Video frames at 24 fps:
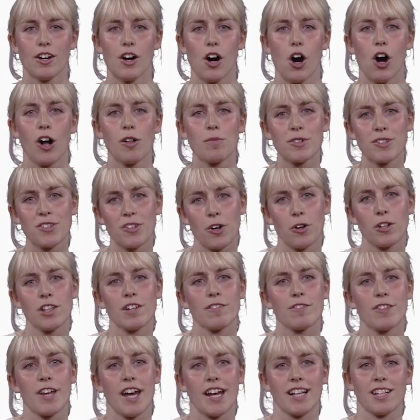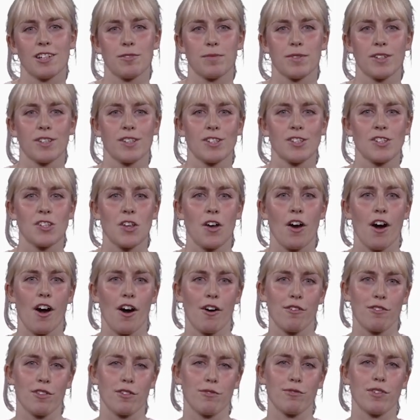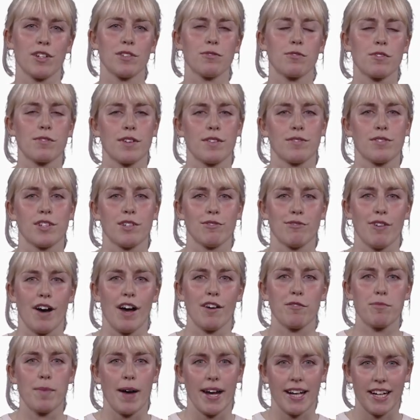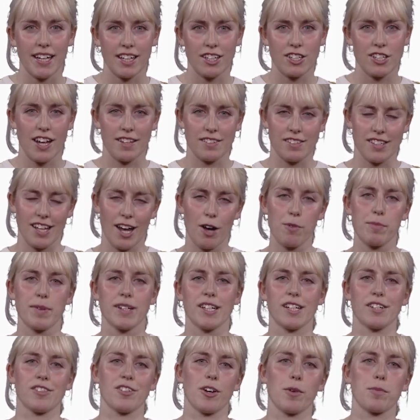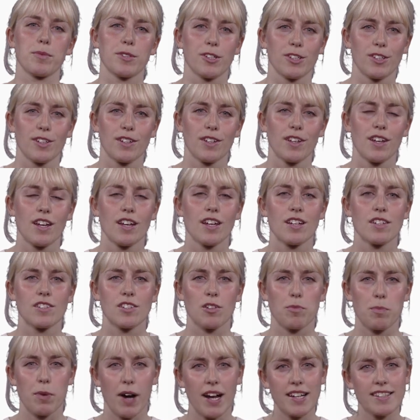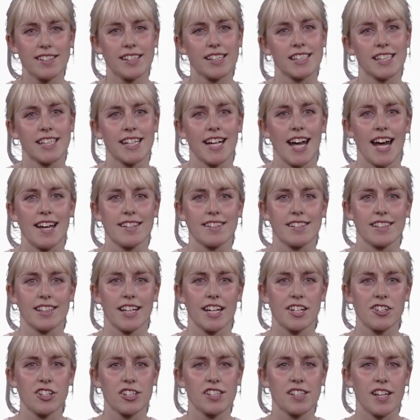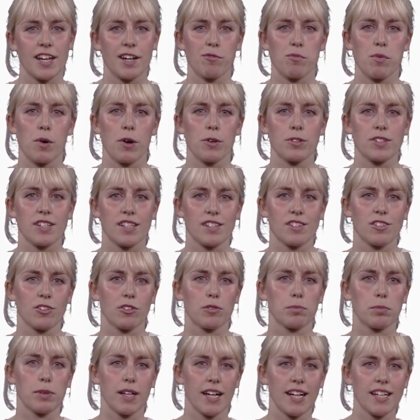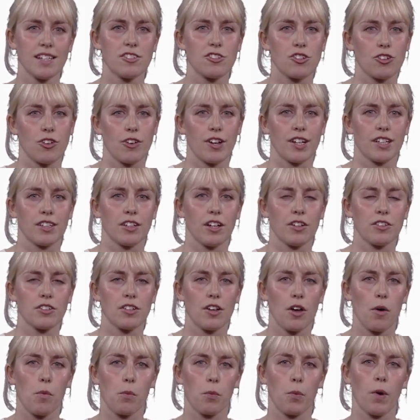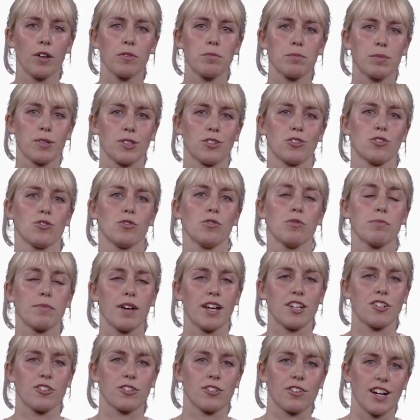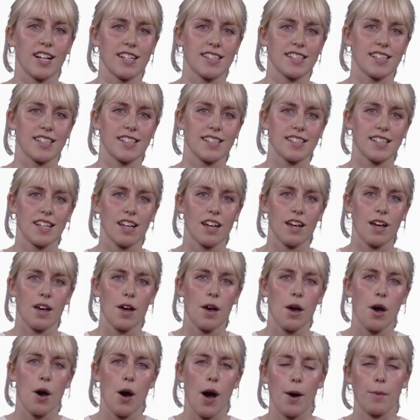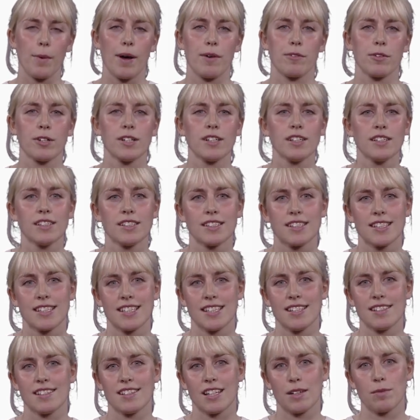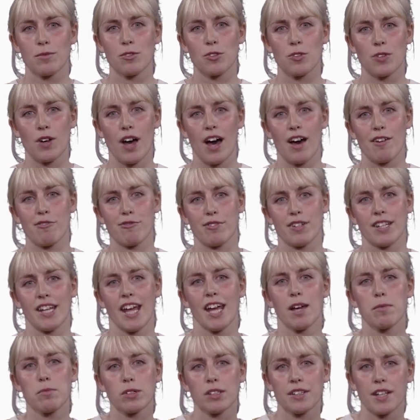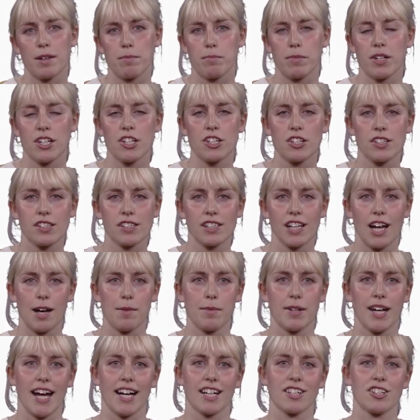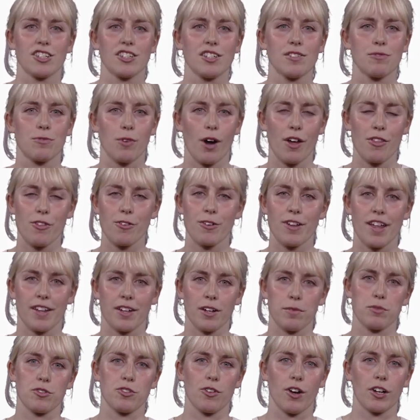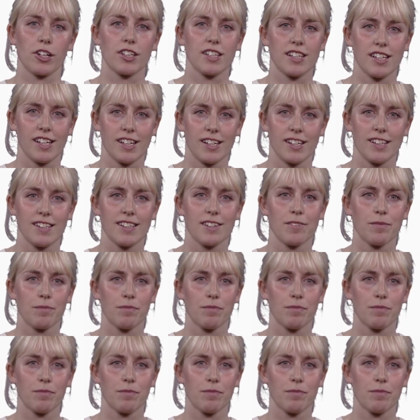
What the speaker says: Almost all of the elements of the Fit for 55 package has now been adopted. surprisingly as the legislative process took place during not one but two major crises. However, these seem to have enabled ambitious climate action rather than obstructed it.